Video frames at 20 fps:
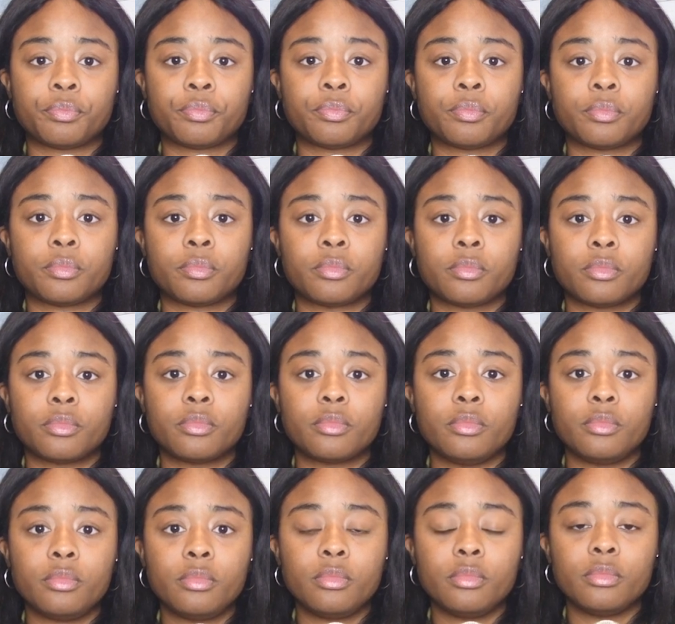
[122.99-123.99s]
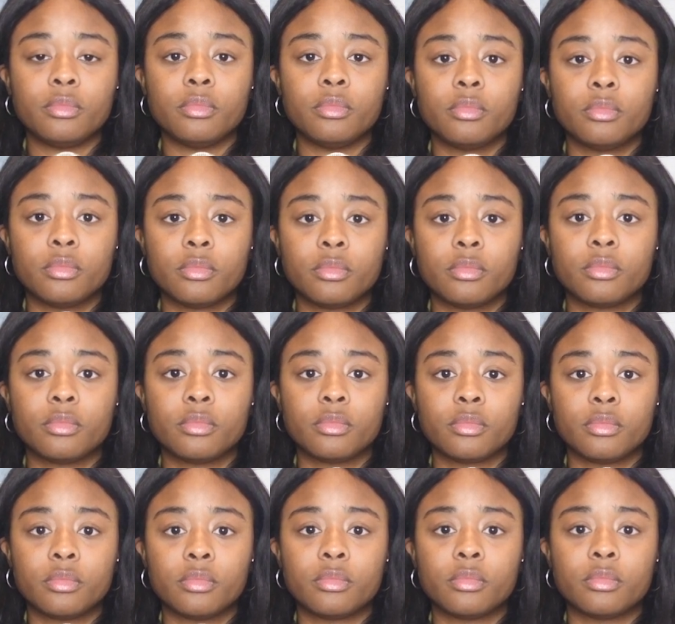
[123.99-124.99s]

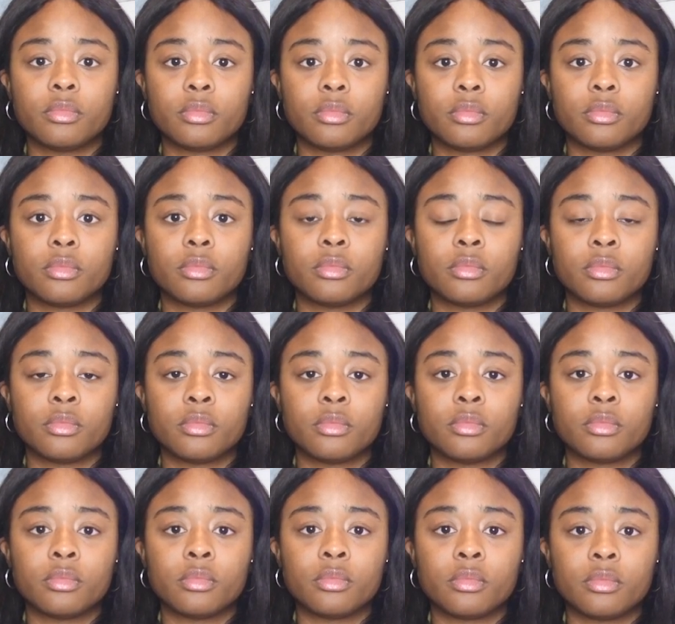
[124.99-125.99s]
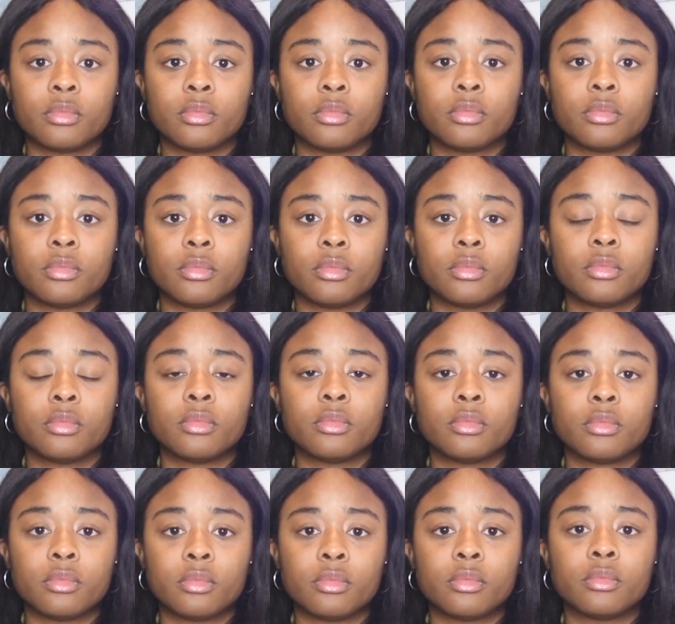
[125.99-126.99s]

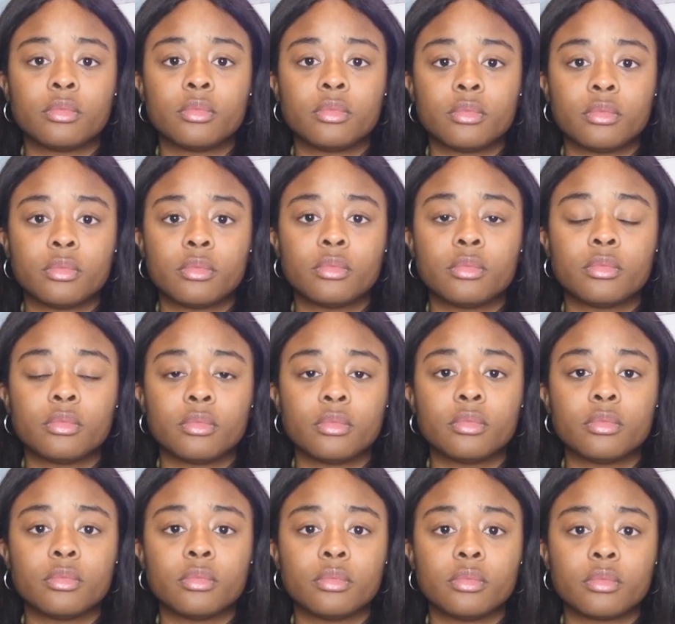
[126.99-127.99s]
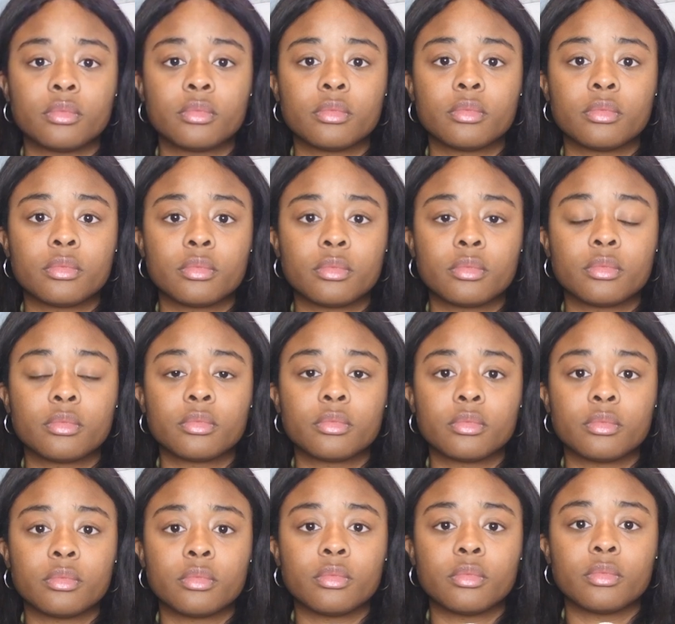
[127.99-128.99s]

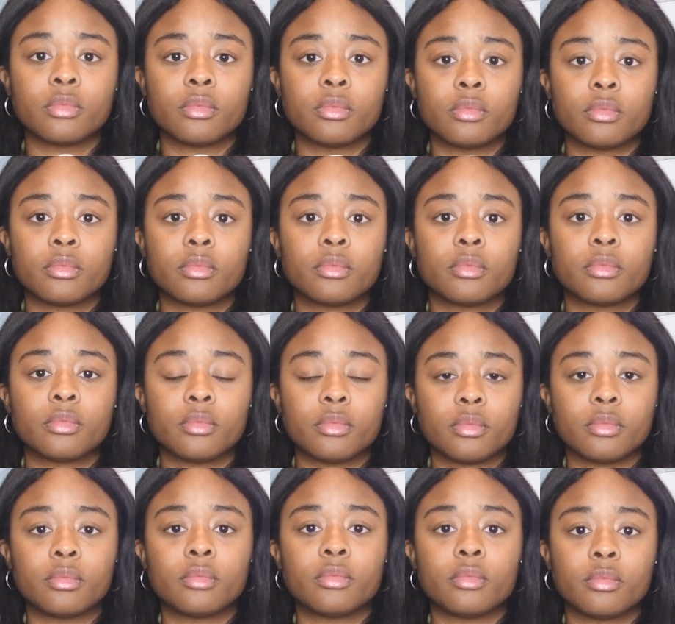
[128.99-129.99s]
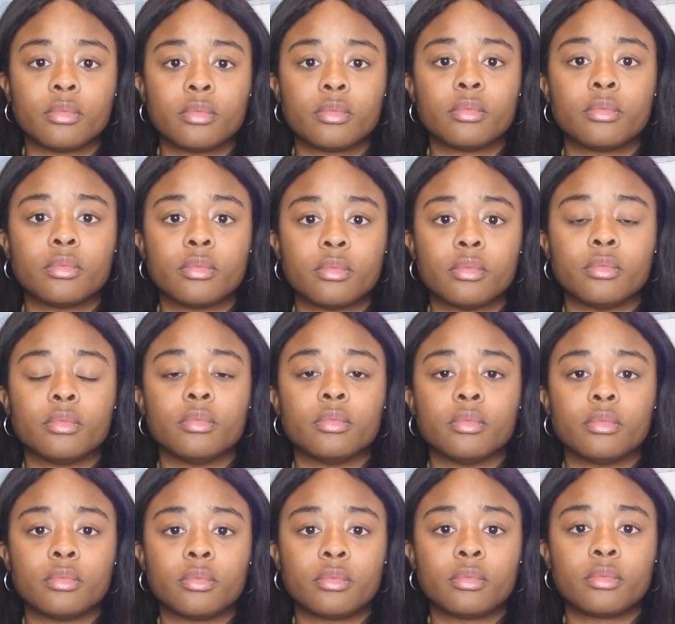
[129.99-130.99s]
(not speaking)